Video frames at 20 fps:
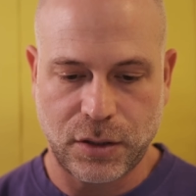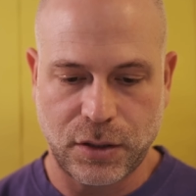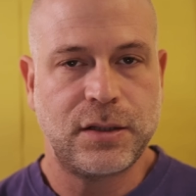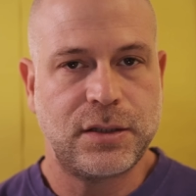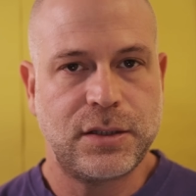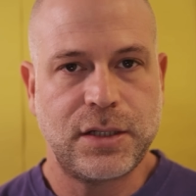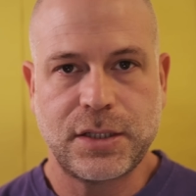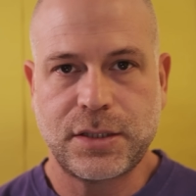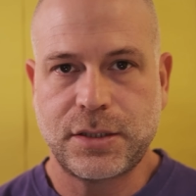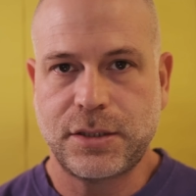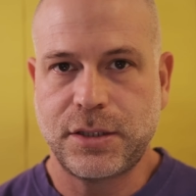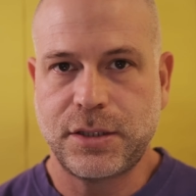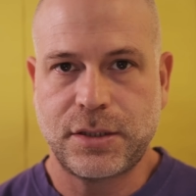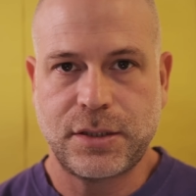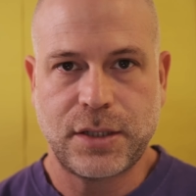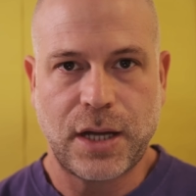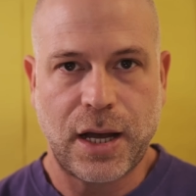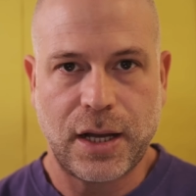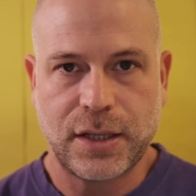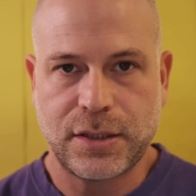And this
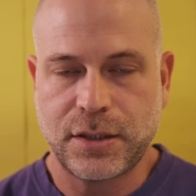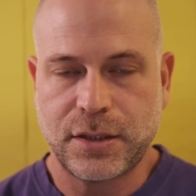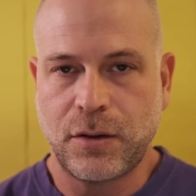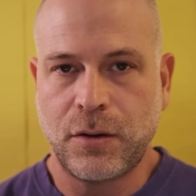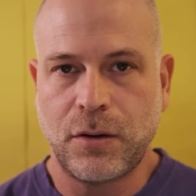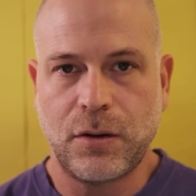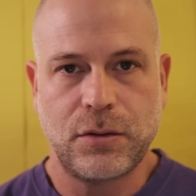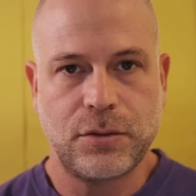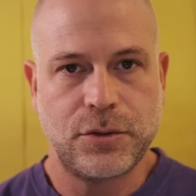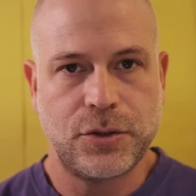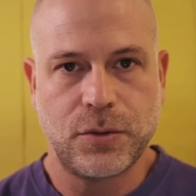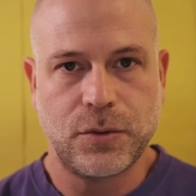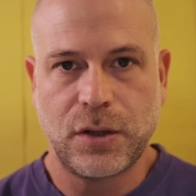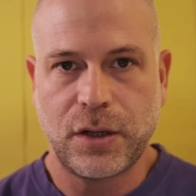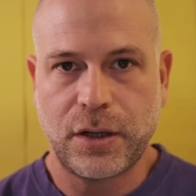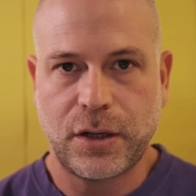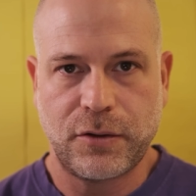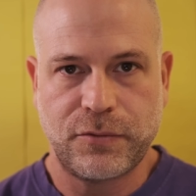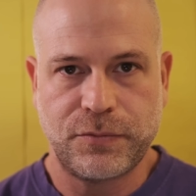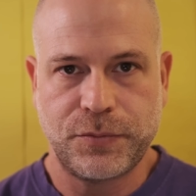just adds a whole new
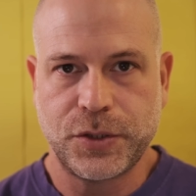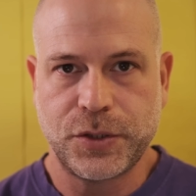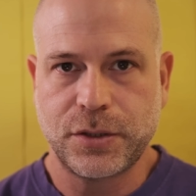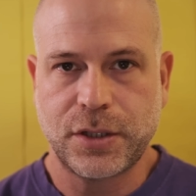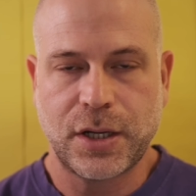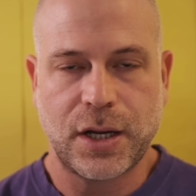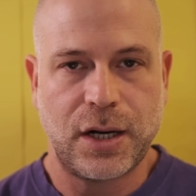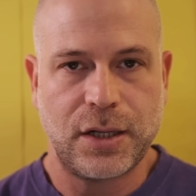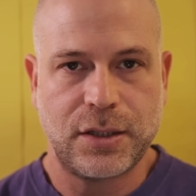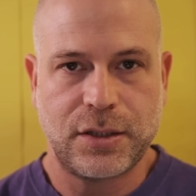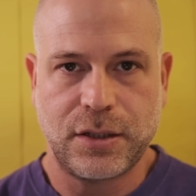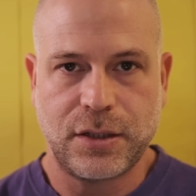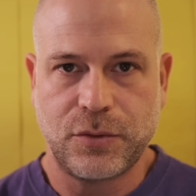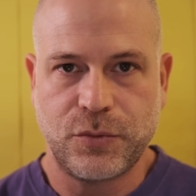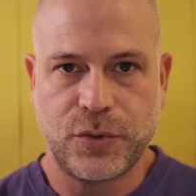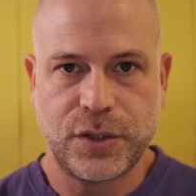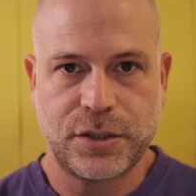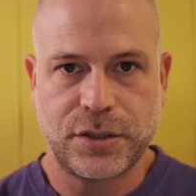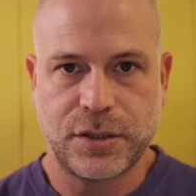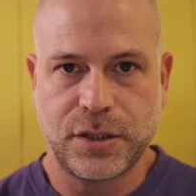layer of musicality and
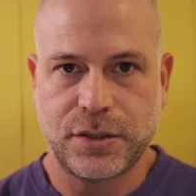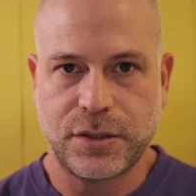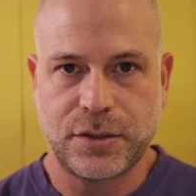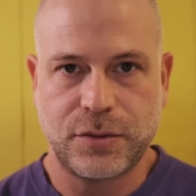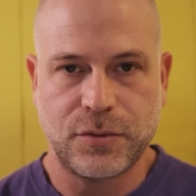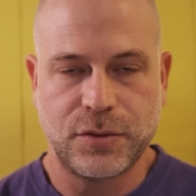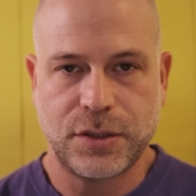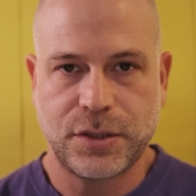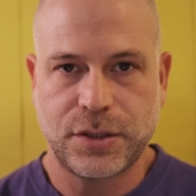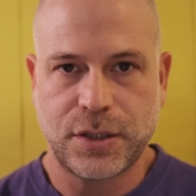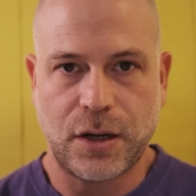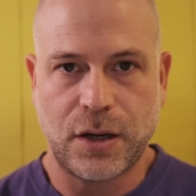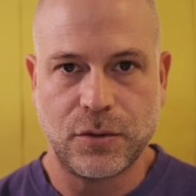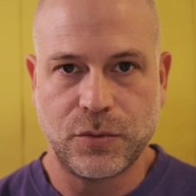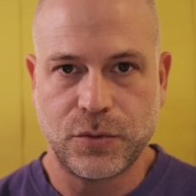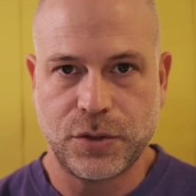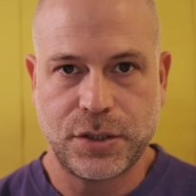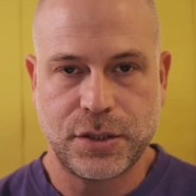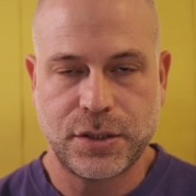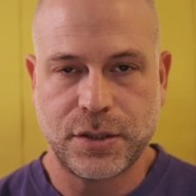richness to this sound,
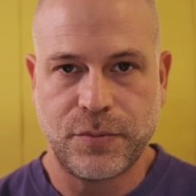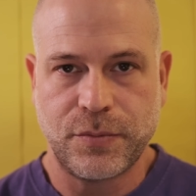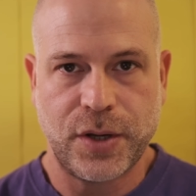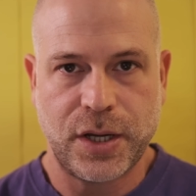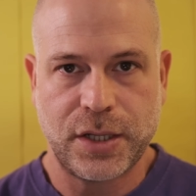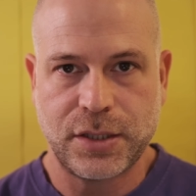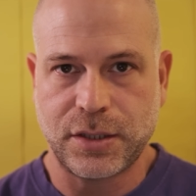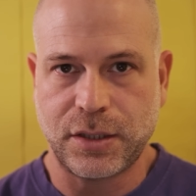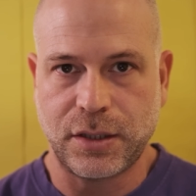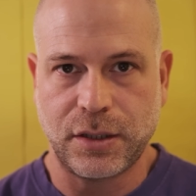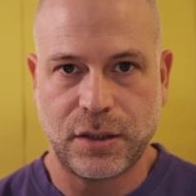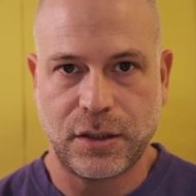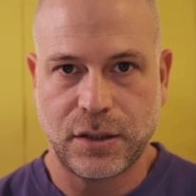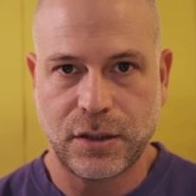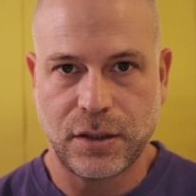which is amazing